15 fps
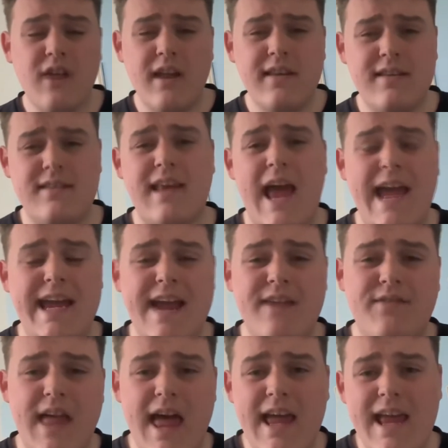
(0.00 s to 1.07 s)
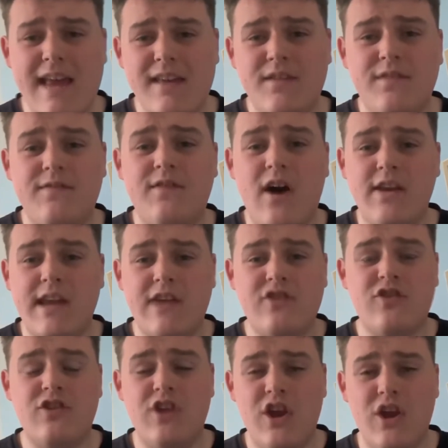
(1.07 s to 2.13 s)
like to say, if there is
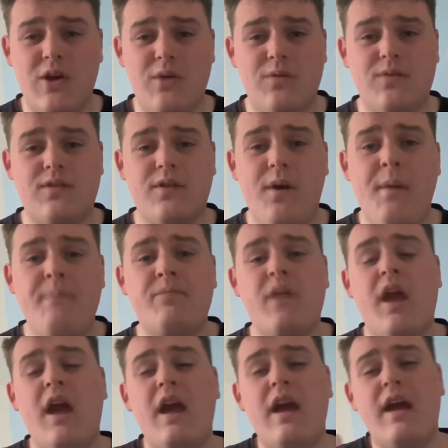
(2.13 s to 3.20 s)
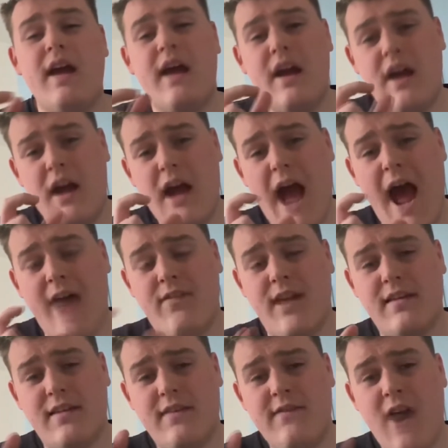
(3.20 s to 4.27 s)
fuddish news and
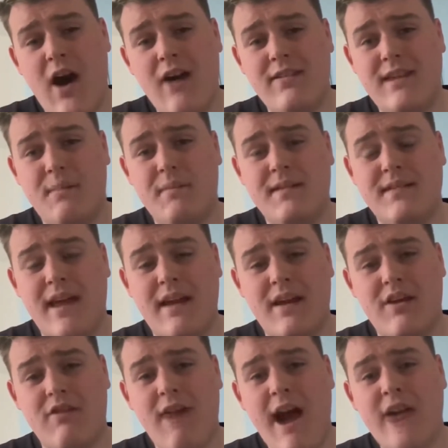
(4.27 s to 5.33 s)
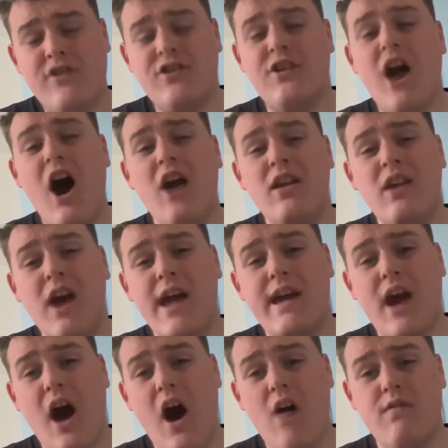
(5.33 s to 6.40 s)
there's a 30% correction,
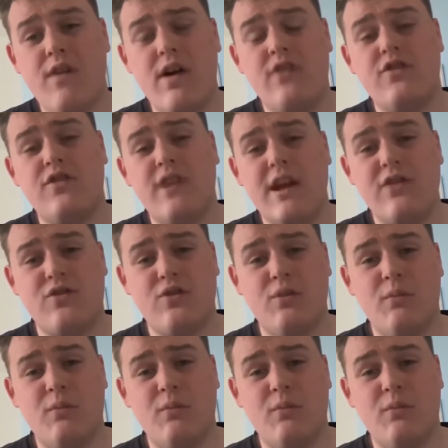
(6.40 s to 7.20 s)
unlike other traditional